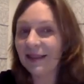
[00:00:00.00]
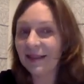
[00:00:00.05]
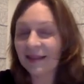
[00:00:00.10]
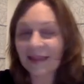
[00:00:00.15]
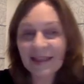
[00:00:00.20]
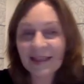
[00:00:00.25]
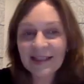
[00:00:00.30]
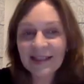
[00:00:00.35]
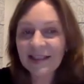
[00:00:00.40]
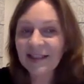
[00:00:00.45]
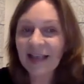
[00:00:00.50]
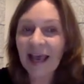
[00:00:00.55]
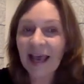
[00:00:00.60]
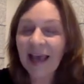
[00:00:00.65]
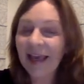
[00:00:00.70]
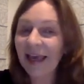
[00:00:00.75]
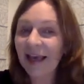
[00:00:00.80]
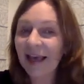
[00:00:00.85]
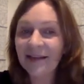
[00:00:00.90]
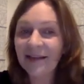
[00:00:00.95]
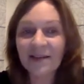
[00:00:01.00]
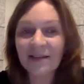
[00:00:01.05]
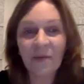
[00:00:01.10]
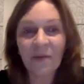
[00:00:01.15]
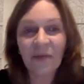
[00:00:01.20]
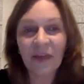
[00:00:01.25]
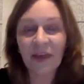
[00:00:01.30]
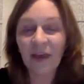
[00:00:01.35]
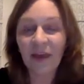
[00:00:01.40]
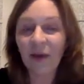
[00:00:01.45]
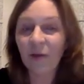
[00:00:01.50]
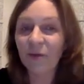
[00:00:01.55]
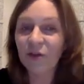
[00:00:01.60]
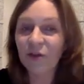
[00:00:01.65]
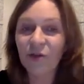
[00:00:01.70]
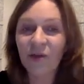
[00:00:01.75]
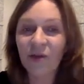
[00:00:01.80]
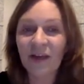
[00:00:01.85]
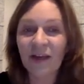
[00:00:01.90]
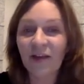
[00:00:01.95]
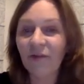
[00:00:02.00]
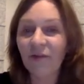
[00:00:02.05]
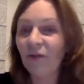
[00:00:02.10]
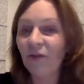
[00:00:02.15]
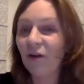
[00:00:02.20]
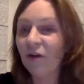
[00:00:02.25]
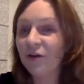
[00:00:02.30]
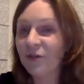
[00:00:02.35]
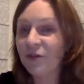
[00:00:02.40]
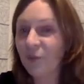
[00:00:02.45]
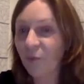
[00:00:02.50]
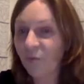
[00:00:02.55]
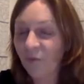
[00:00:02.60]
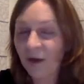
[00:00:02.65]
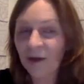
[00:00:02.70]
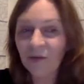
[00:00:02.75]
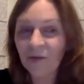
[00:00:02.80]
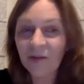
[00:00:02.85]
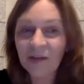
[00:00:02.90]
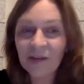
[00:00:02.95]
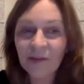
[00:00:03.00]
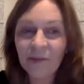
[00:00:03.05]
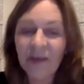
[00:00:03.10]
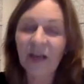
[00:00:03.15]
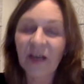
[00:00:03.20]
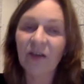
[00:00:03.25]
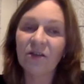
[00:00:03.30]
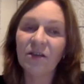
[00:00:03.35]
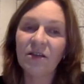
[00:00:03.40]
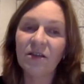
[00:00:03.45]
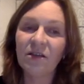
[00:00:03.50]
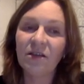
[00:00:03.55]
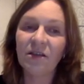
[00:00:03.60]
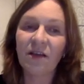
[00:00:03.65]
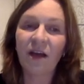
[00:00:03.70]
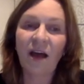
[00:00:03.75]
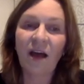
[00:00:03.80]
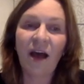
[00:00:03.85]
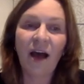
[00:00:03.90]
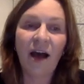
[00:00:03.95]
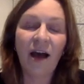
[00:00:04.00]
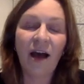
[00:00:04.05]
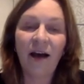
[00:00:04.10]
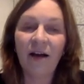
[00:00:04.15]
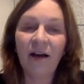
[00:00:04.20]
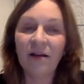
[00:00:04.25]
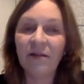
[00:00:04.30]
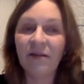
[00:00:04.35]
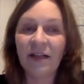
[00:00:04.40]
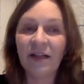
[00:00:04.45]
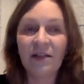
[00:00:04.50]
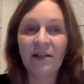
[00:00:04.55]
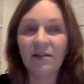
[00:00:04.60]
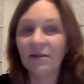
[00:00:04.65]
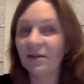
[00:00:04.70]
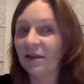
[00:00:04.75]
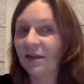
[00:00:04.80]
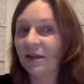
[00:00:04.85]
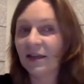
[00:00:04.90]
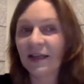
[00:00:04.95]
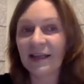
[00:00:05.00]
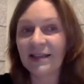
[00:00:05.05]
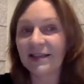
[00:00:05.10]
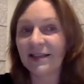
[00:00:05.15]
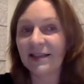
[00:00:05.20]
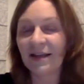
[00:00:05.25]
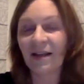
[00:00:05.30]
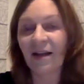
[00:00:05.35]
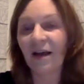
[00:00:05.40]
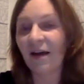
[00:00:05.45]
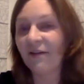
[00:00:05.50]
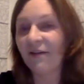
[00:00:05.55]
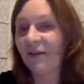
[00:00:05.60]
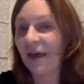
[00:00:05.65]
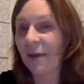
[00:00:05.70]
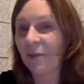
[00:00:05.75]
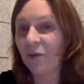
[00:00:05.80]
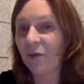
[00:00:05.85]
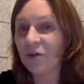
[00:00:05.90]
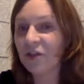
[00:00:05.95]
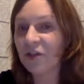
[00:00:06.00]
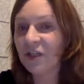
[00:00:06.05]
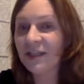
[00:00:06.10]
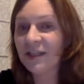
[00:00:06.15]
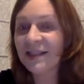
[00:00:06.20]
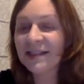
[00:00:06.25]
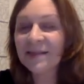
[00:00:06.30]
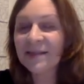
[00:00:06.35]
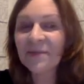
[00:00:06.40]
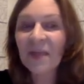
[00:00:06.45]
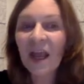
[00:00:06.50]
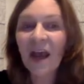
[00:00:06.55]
this is again something which you can have lots of fun with because uh, well kids love emojis